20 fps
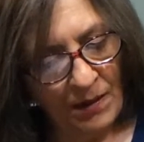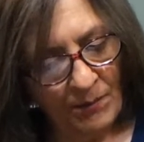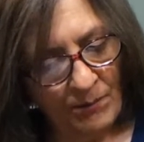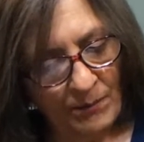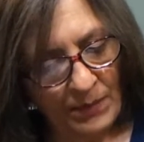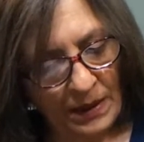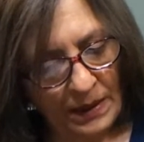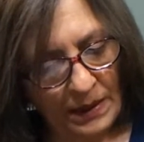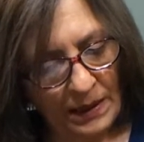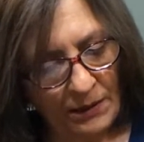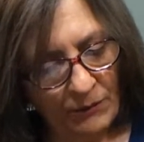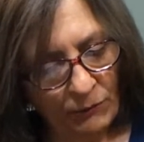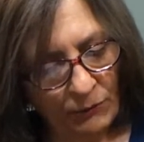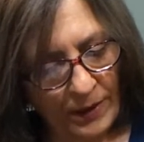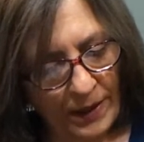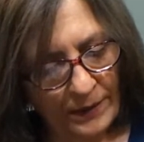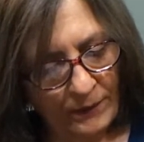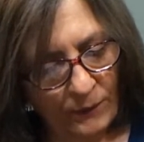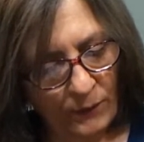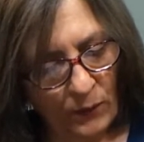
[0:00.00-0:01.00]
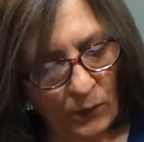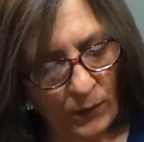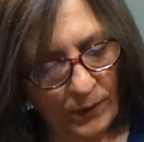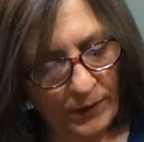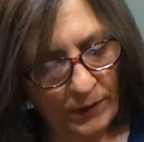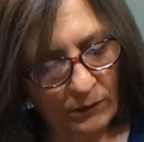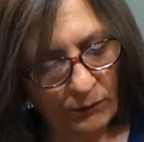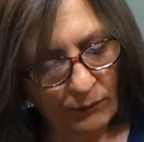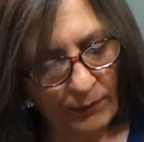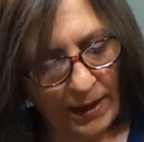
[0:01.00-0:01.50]
mini red
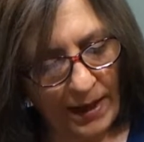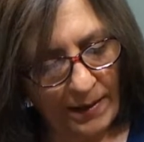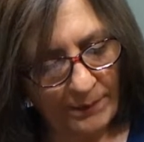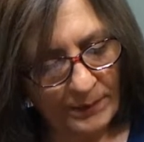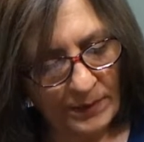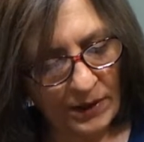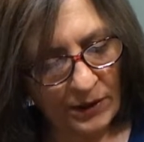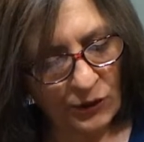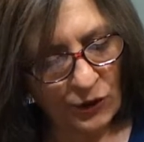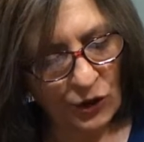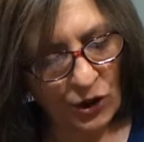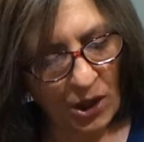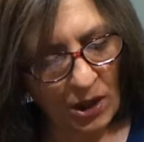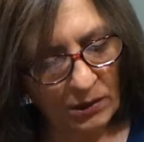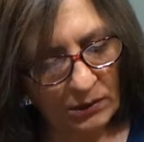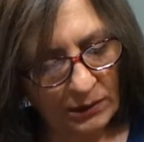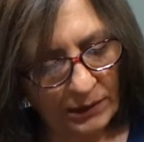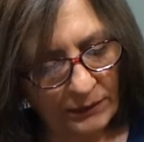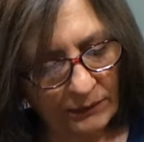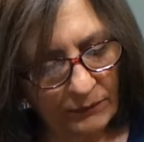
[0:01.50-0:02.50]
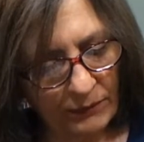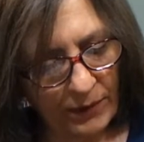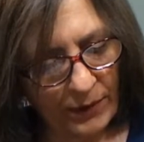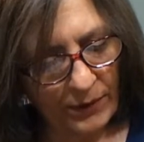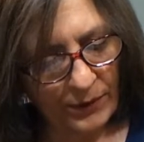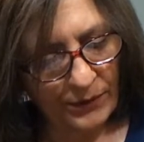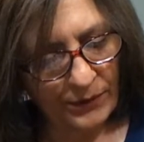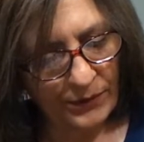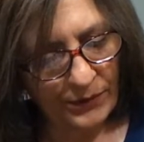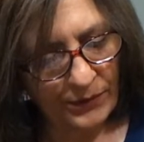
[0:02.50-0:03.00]
foil wrapped chocolate
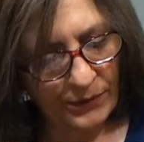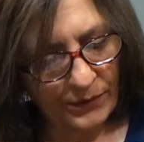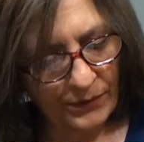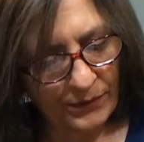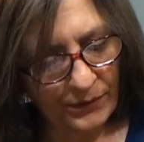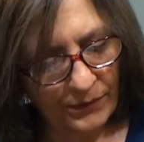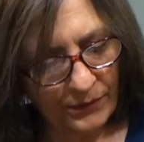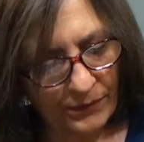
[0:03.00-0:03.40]
rose.